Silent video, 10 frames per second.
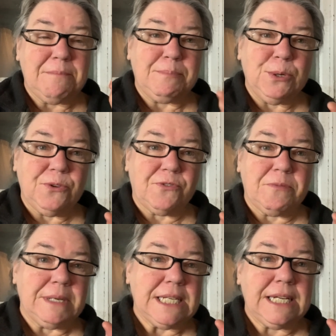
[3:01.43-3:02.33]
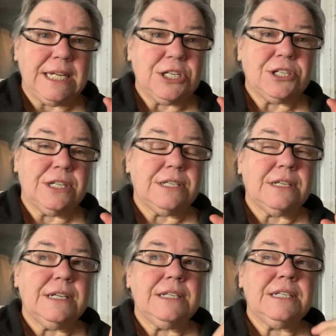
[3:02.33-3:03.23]
bulk fermentation
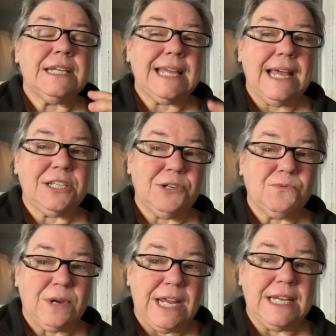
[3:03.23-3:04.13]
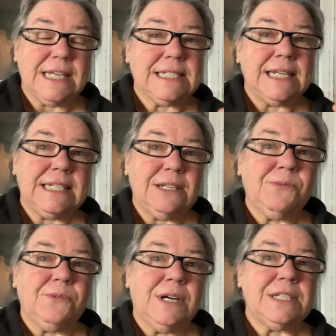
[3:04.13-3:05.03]
to catch it right, because I
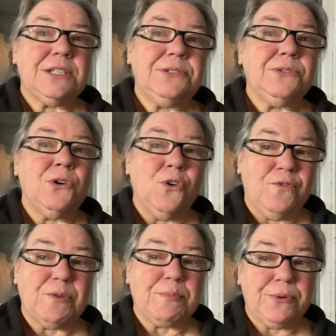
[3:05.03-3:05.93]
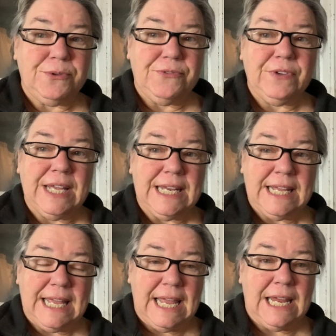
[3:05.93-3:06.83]
didn't want to overproof it
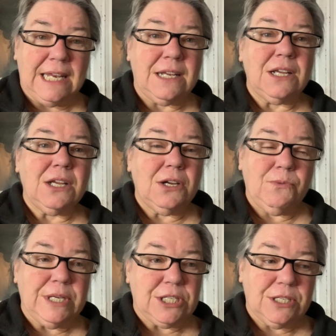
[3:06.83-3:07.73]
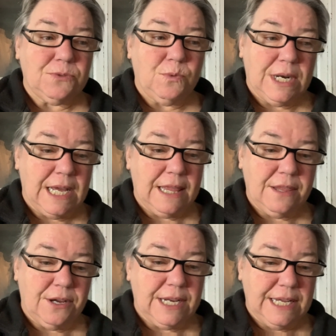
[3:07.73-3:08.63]
again, which is what I
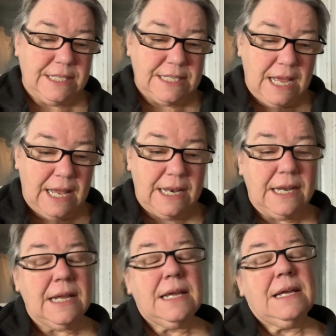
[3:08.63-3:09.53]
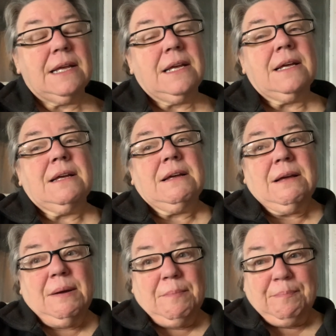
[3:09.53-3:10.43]
thought I had done.
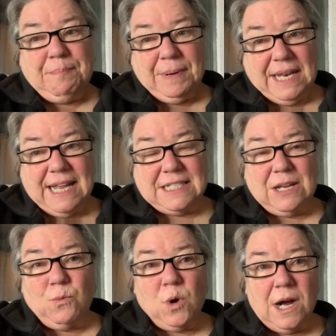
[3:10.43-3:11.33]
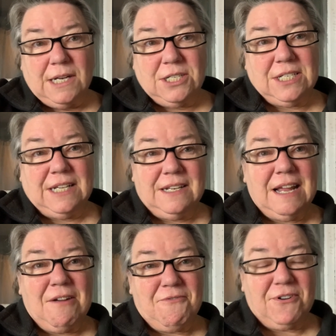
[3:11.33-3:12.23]
But as I watched it
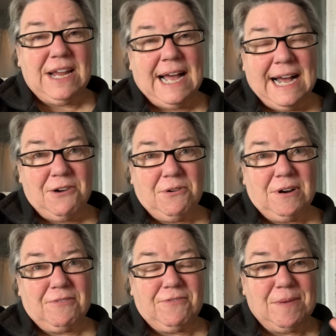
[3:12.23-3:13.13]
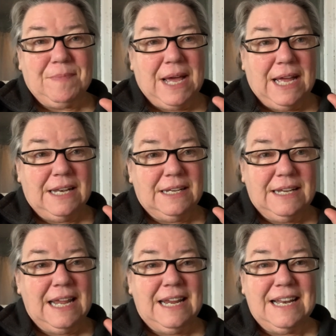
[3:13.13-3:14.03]
every hour from that
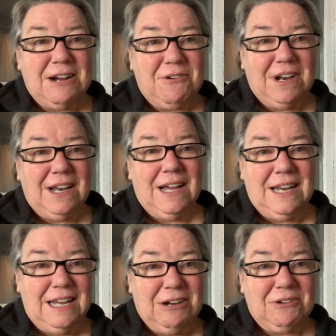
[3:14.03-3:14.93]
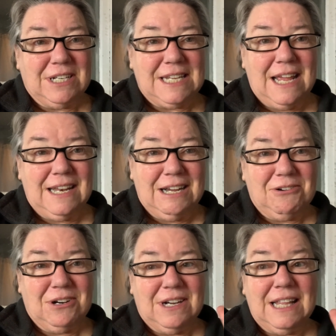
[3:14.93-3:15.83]
8 hour, 9 hour, 10
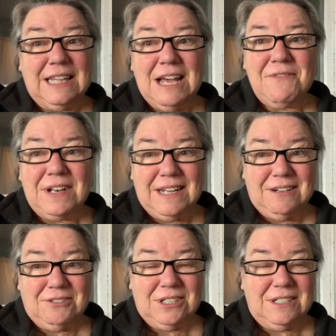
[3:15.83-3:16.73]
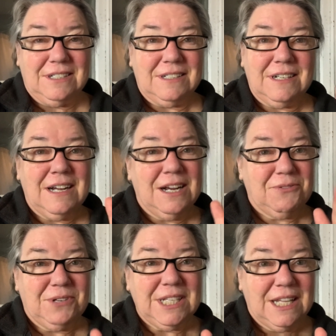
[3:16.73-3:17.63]
hour, 11 hour, I
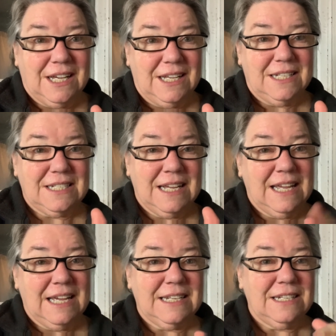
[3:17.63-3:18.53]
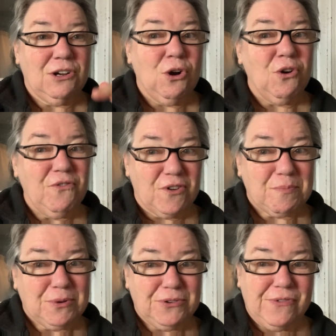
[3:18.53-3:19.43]
realized I hadn't
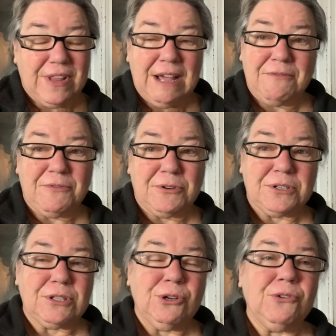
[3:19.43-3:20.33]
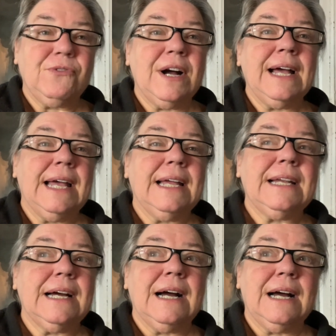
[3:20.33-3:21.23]
overproofed that first loaf. I had
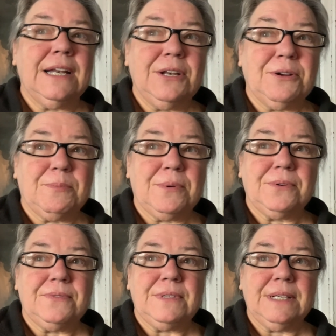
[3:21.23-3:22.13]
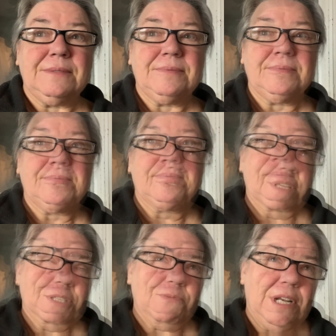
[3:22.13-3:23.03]
underproofed it. So
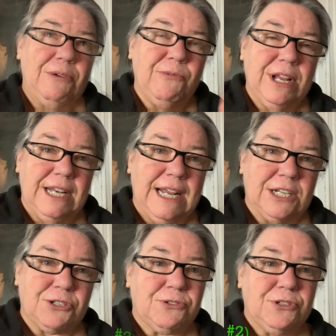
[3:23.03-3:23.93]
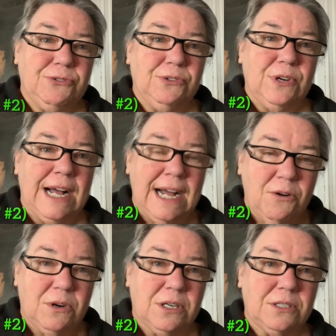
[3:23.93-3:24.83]
this one I went an extra 2
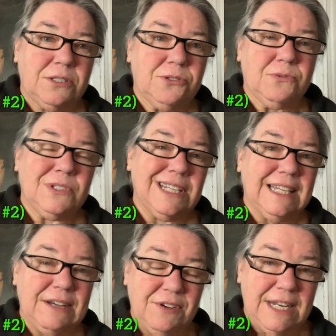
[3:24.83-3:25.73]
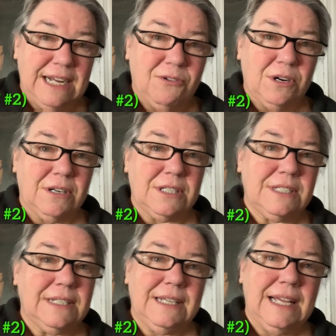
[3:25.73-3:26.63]
hours, so it was 11
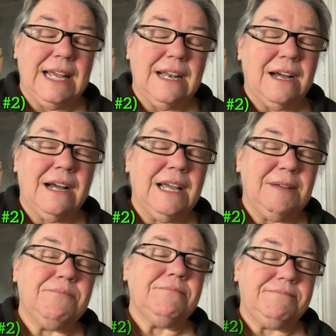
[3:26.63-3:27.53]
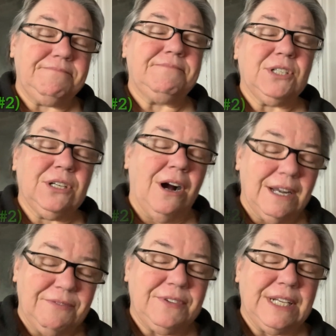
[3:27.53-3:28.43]
hours, and I'm
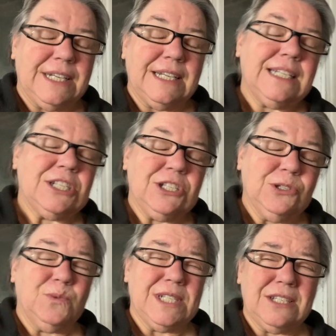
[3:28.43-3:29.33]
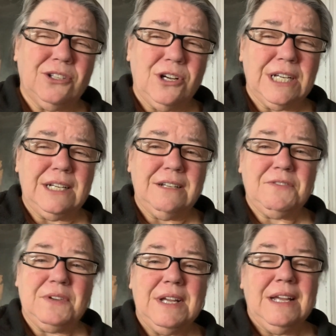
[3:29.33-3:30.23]
confident it still wasn't long enough.
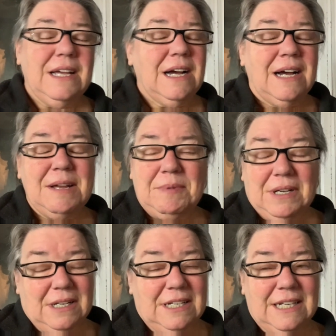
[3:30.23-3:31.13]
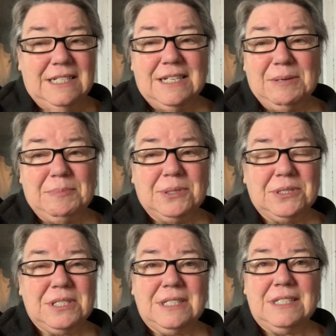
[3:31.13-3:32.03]
I'm not a nighttime
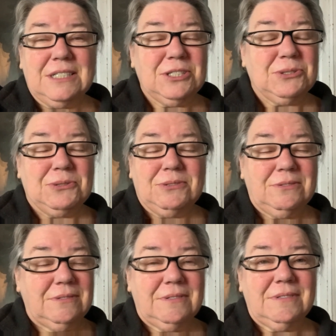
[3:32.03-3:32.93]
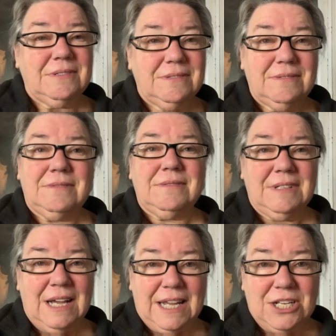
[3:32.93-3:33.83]
person, so
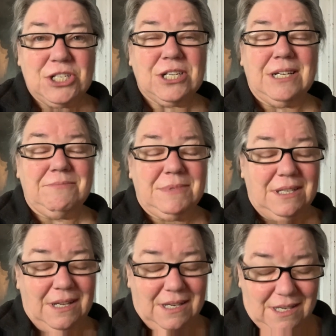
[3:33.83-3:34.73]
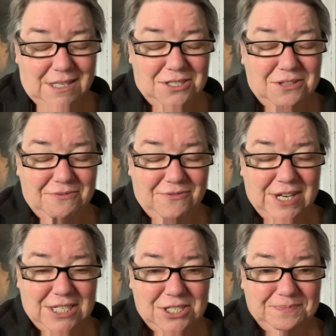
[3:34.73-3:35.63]
I get shaped and into the
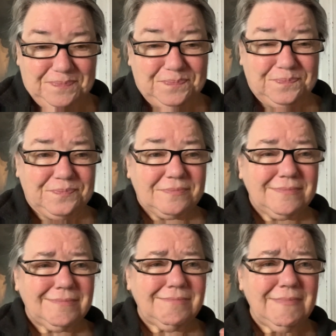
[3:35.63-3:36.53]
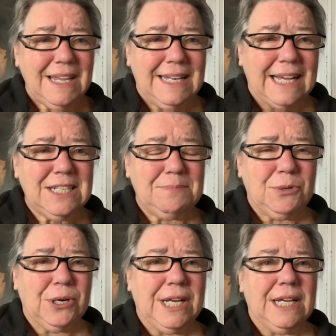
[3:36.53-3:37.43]
fridge. Next
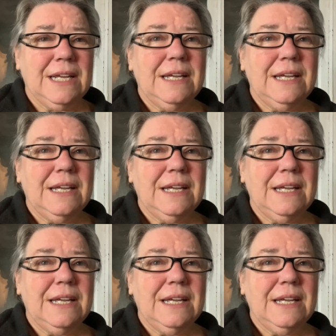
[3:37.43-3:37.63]
morning,